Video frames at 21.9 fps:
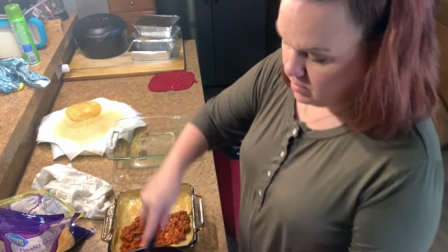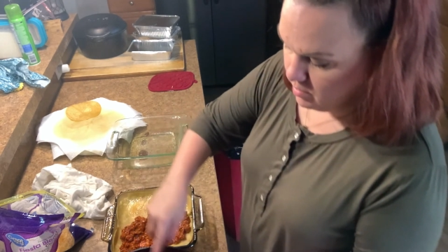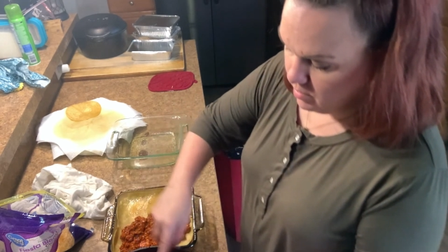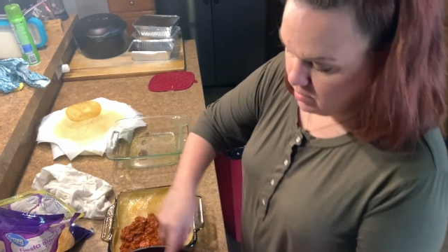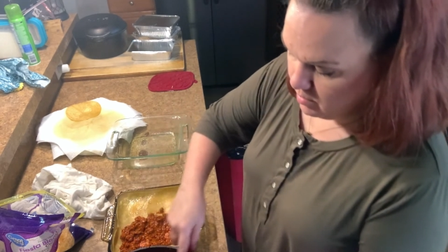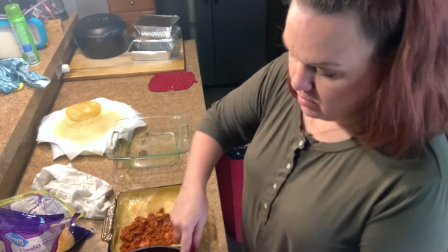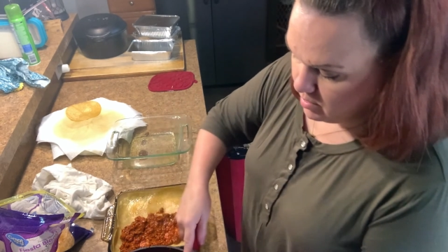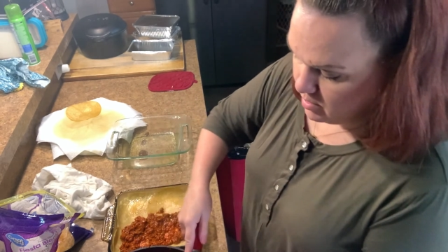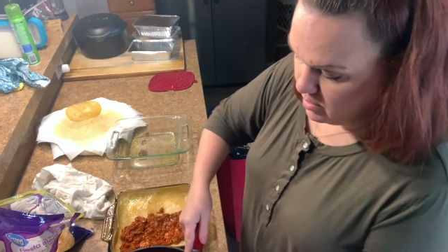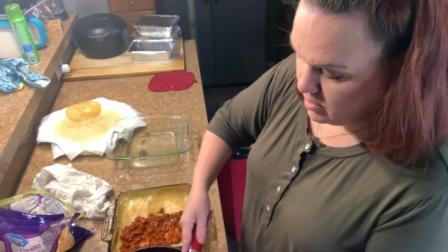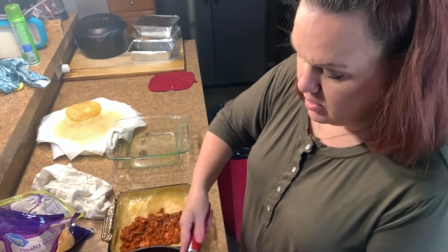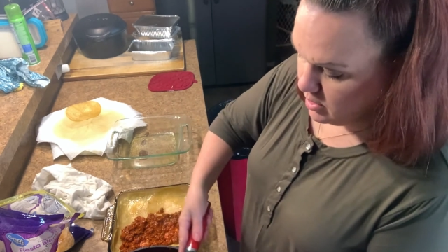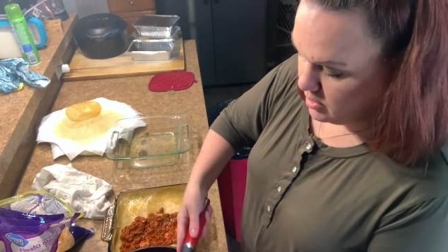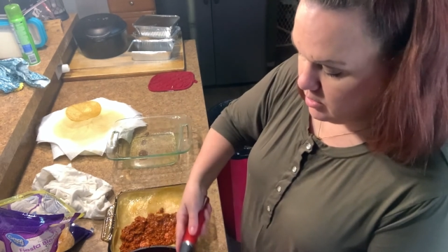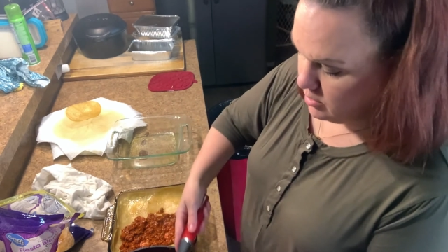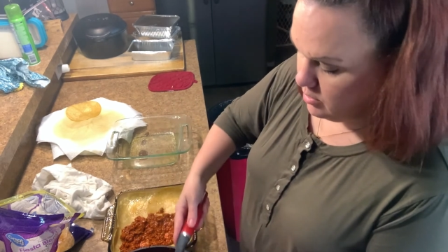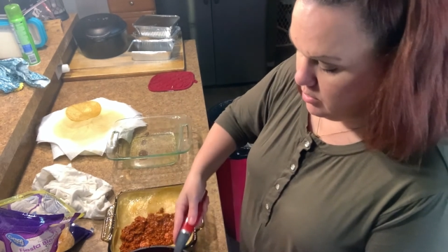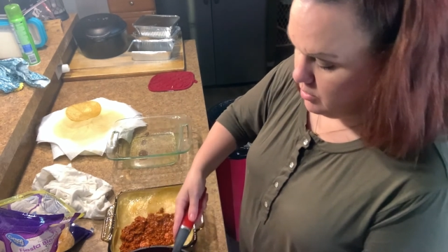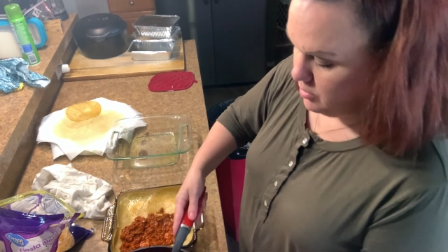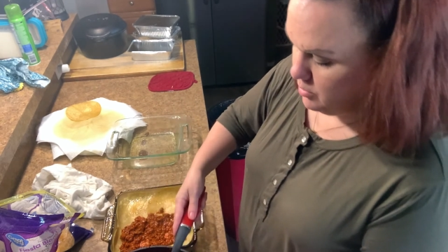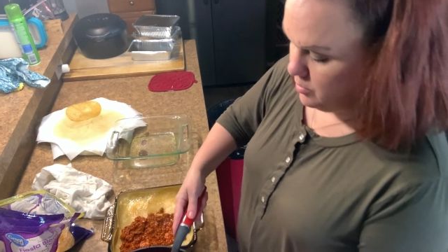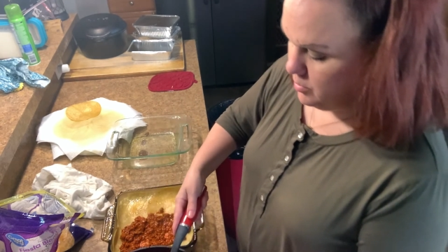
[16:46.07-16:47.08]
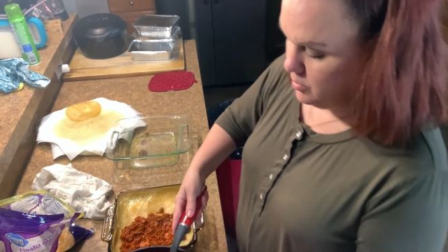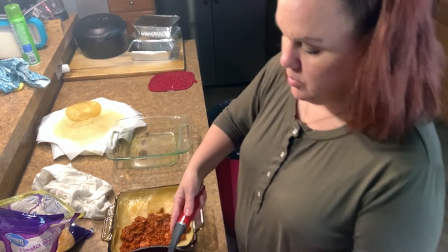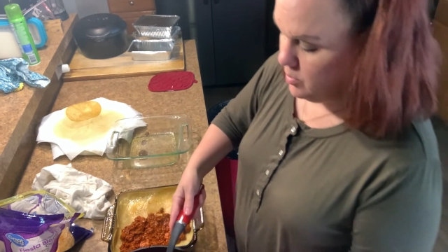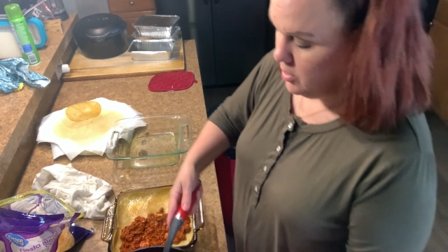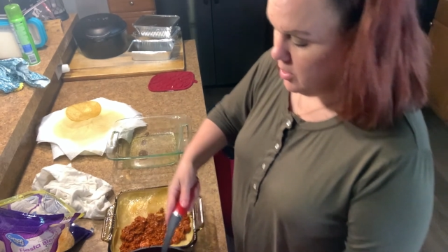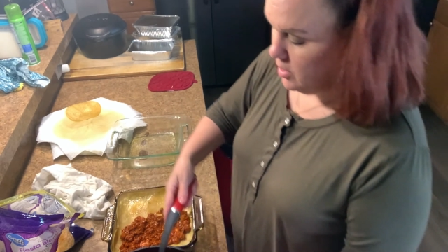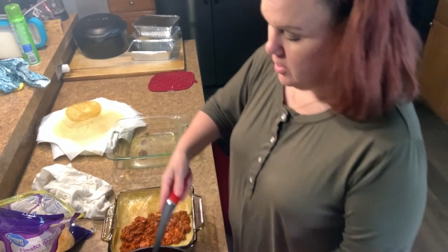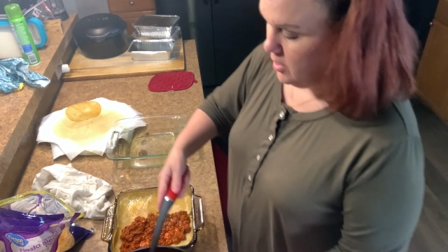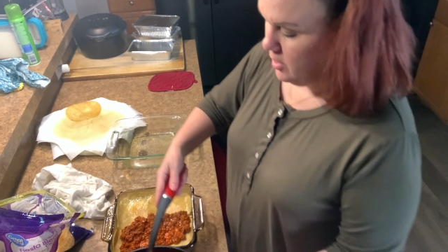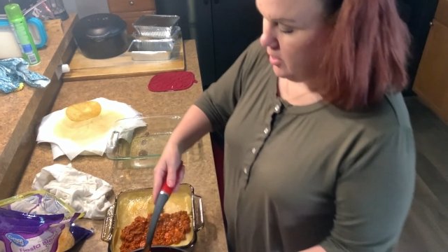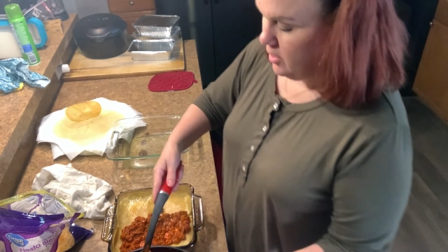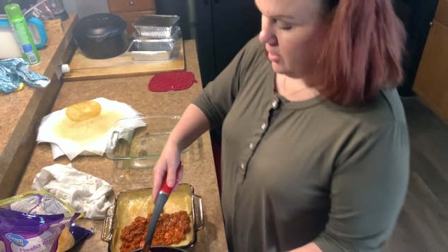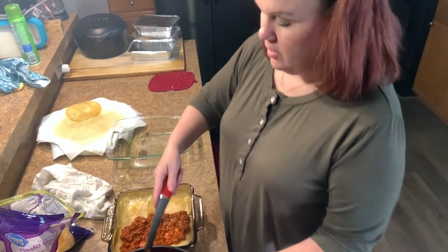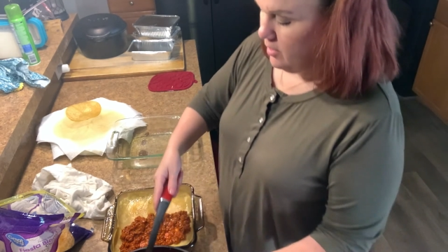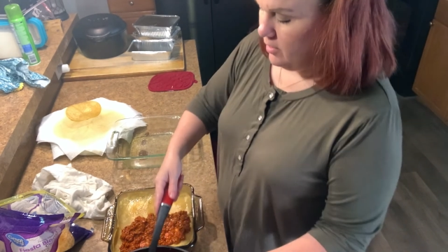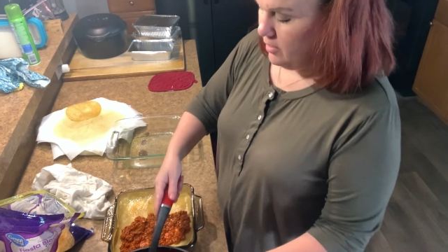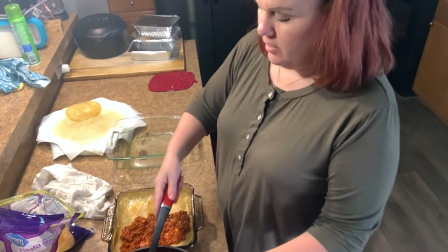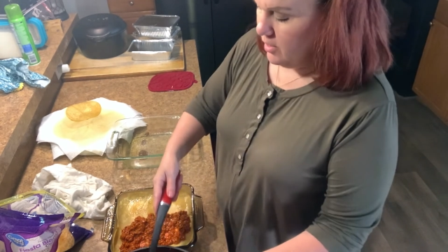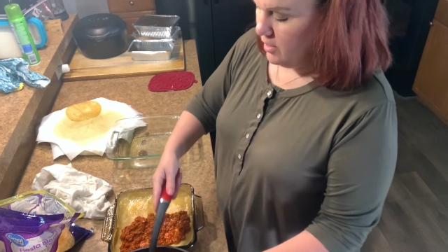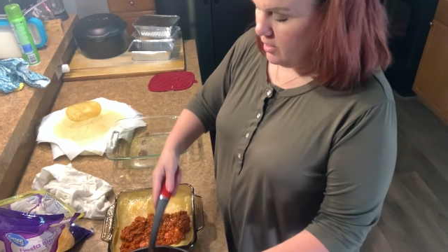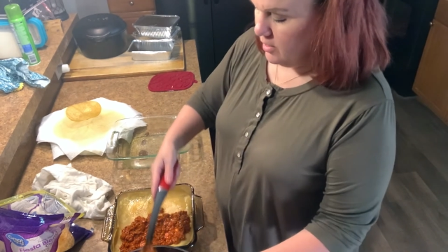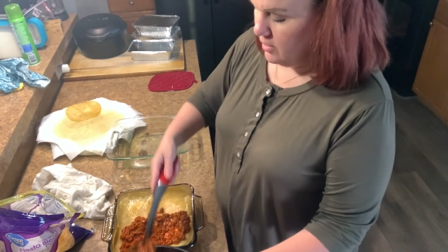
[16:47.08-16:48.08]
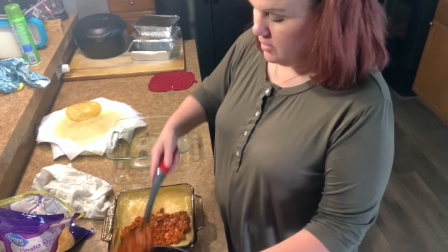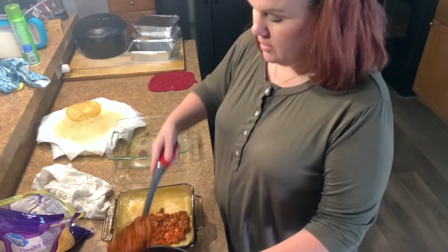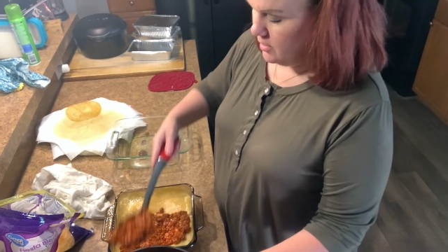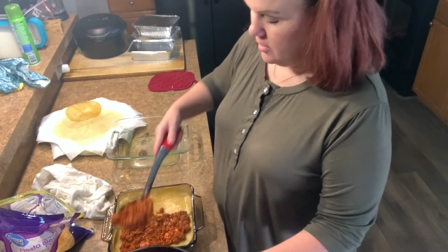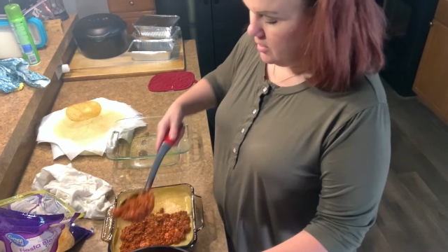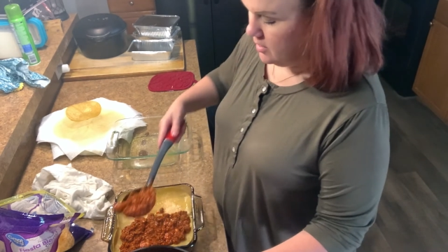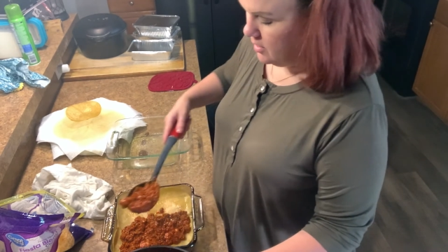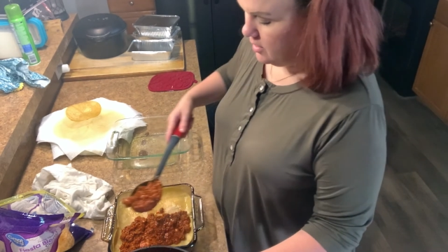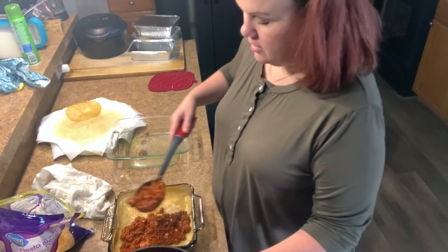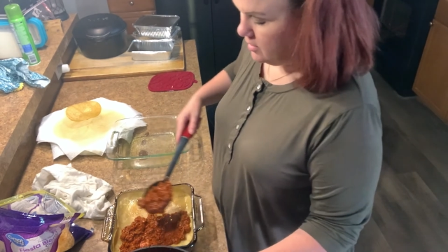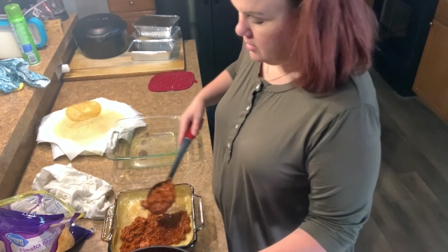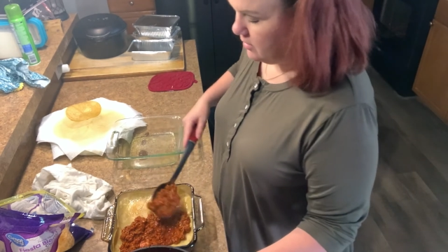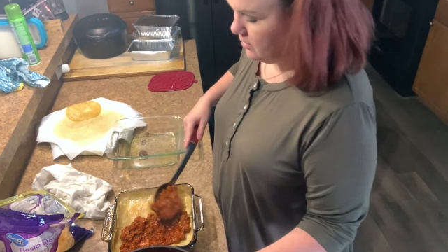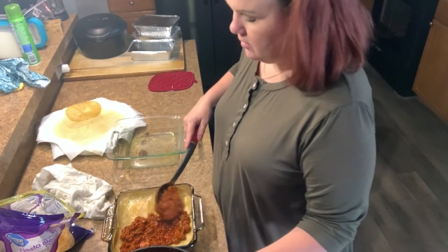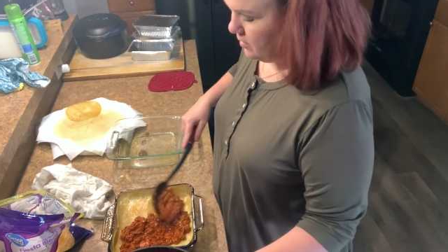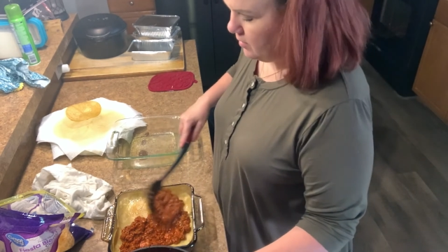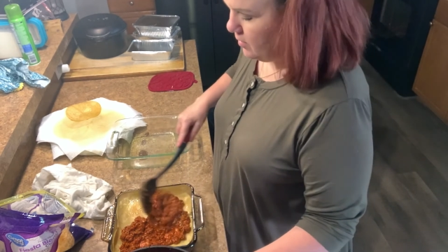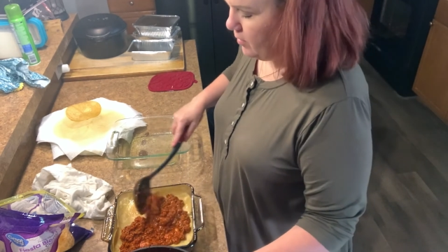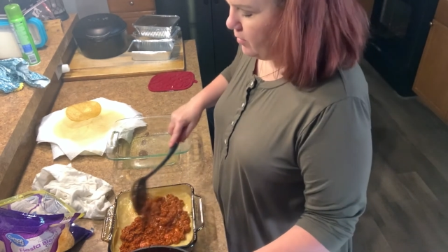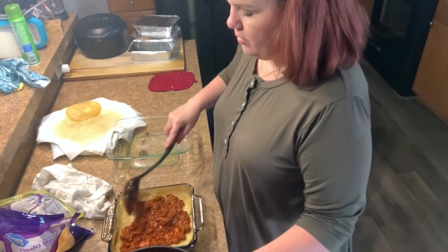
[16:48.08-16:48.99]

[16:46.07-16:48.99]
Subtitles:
All right, so the nice thing is